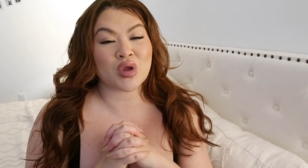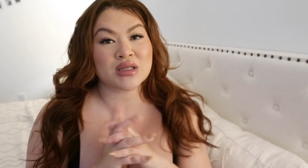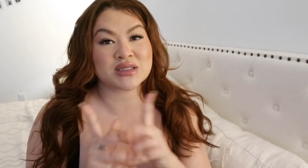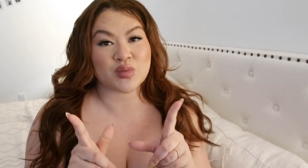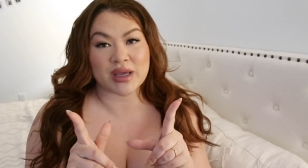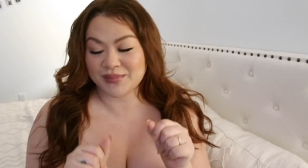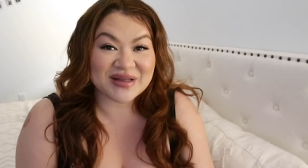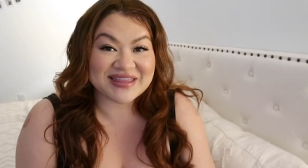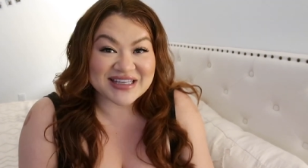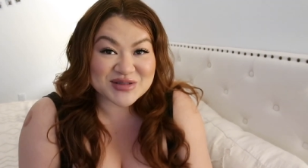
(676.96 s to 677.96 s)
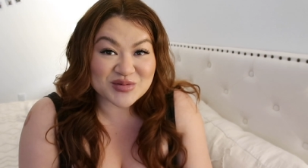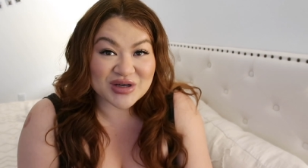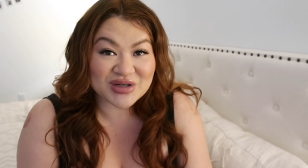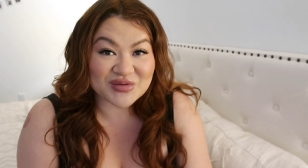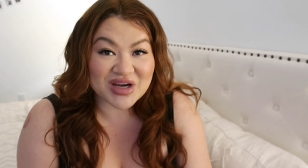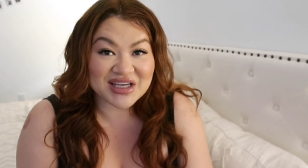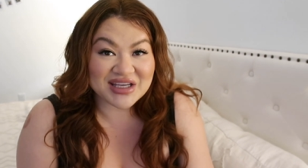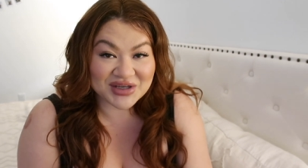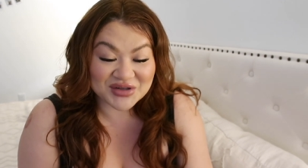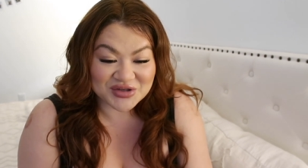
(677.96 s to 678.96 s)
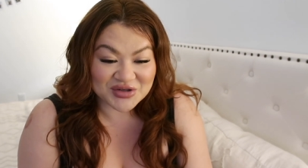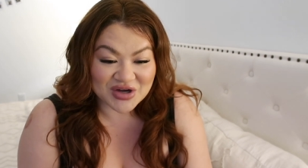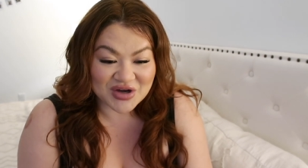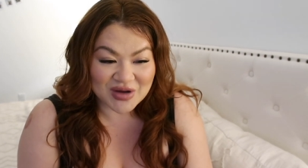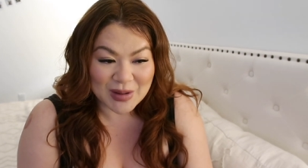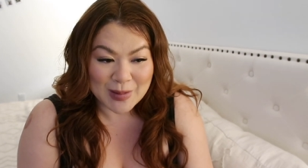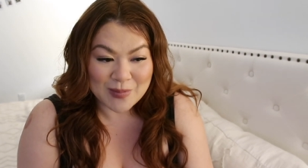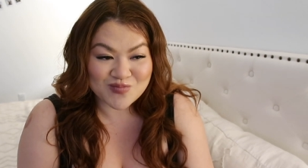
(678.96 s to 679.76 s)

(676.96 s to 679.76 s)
let's wait. This one right here, y'all,